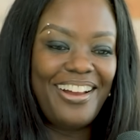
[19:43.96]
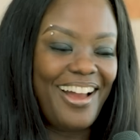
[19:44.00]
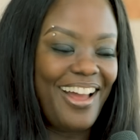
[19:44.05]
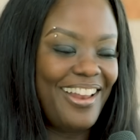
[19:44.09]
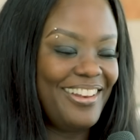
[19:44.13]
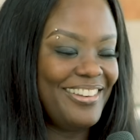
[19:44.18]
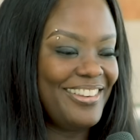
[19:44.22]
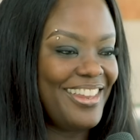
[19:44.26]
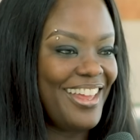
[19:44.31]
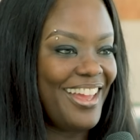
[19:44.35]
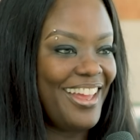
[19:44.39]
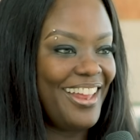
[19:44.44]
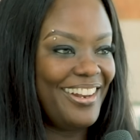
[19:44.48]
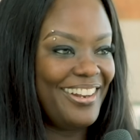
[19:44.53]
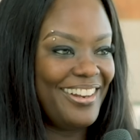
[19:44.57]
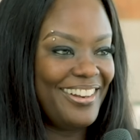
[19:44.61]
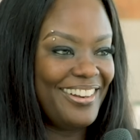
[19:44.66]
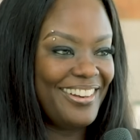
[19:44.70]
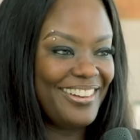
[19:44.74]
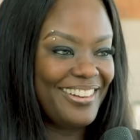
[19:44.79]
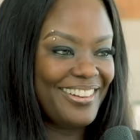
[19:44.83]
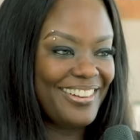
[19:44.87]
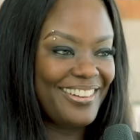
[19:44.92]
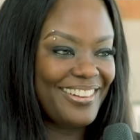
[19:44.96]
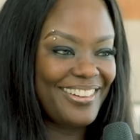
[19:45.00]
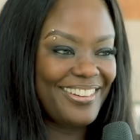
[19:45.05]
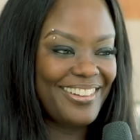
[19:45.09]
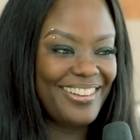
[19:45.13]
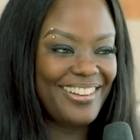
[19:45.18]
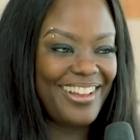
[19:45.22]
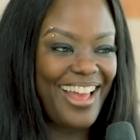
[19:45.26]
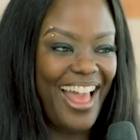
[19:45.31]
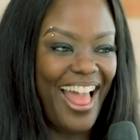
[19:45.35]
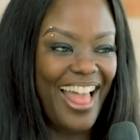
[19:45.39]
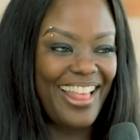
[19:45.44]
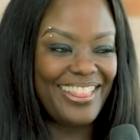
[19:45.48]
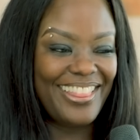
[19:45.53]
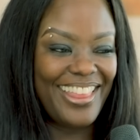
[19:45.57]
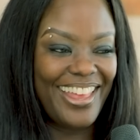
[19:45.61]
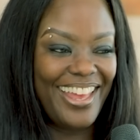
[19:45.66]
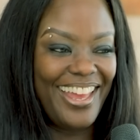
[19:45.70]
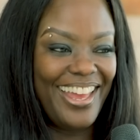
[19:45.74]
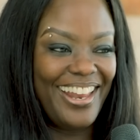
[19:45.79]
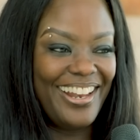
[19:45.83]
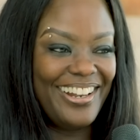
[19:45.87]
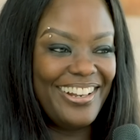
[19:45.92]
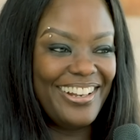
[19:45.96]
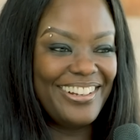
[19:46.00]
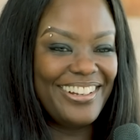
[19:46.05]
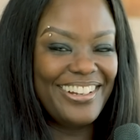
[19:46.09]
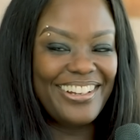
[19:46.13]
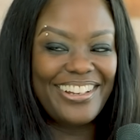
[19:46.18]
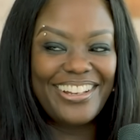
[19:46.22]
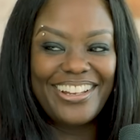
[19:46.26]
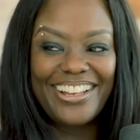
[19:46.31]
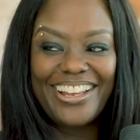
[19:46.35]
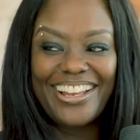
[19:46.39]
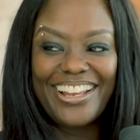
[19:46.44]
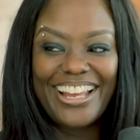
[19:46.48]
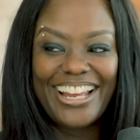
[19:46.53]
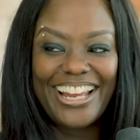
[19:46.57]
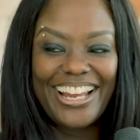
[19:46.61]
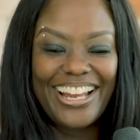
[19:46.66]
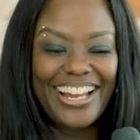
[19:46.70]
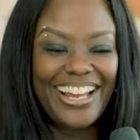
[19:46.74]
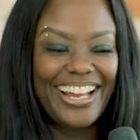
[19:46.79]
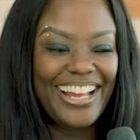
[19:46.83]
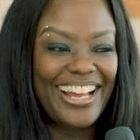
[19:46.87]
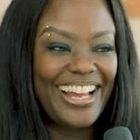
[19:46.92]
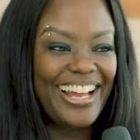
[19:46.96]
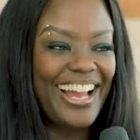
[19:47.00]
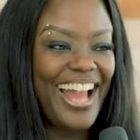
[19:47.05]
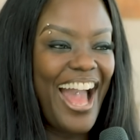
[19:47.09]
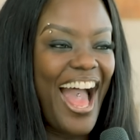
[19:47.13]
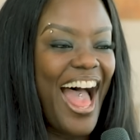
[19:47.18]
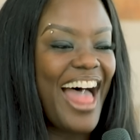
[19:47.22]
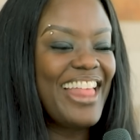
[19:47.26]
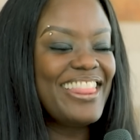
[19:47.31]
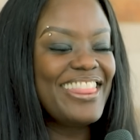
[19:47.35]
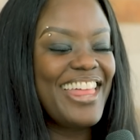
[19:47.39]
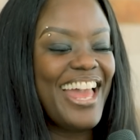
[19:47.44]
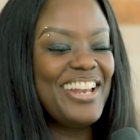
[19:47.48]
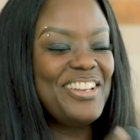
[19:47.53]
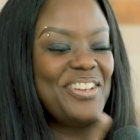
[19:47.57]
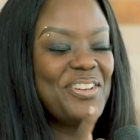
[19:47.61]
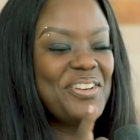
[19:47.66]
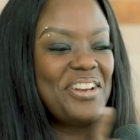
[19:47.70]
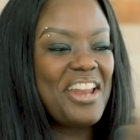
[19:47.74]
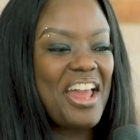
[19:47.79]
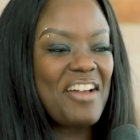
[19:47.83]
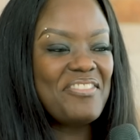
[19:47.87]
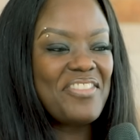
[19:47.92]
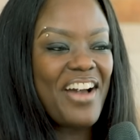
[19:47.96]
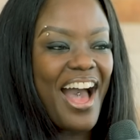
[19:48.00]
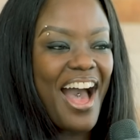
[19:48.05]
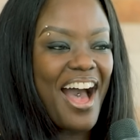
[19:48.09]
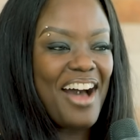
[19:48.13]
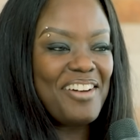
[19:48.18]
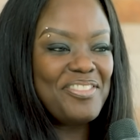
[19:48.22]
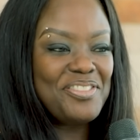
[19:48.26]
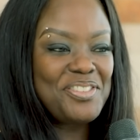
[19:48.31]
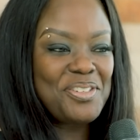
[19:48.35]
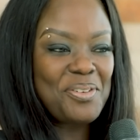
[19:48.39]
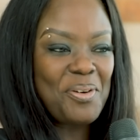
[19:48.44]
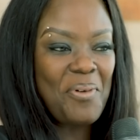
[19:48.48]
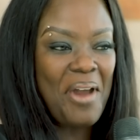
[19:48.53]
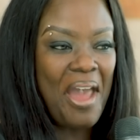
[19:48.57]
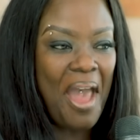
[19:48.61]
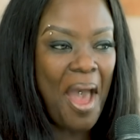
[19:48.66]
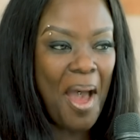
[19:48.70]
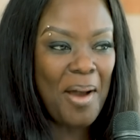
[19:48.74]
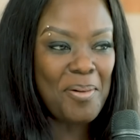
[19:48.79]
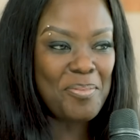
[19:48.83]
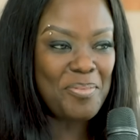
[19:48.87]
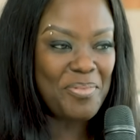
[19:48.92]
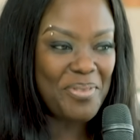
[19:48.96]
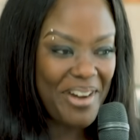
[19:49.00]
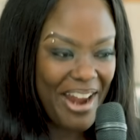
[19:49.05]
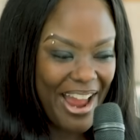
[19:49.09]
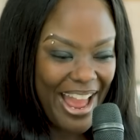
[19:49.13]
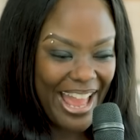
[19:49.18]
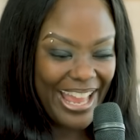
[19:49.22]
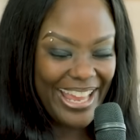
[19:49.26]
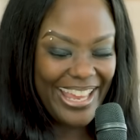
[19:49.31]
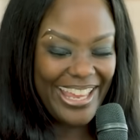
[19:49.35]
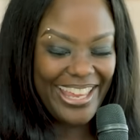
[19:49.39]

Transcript: and then, and then, and then, and then you never have to wear a bra